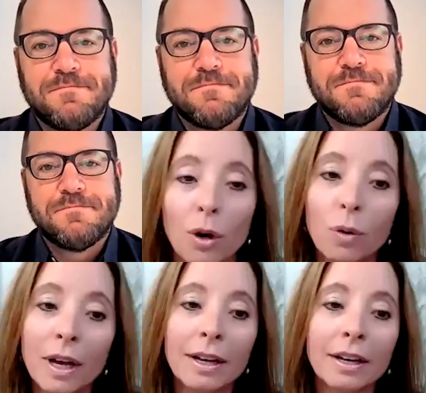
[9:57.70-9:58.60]
So
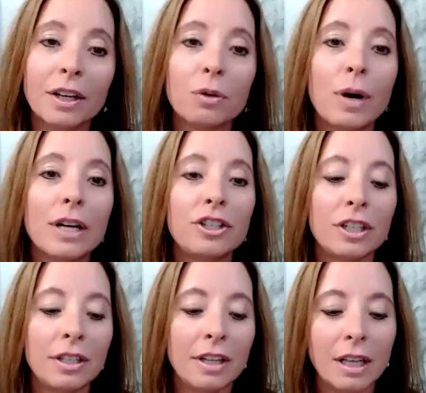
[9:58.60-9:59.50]
good
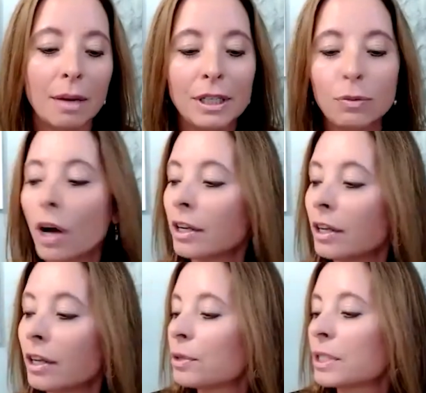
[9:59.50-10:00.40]
question. Let me walk
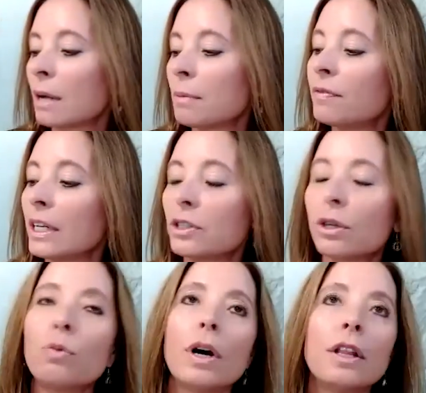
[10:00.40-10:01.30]
you through some of it.
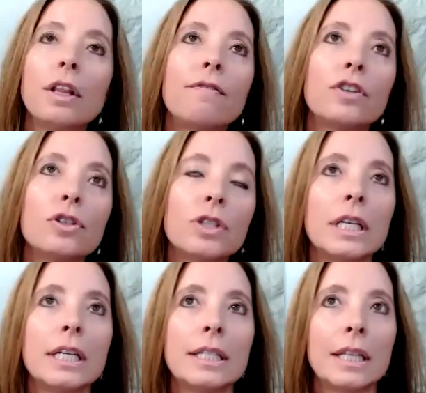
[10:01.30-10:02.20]
So one of the first
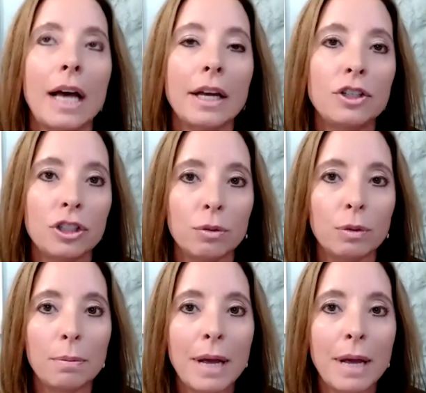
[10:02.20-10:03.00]
things that I do when a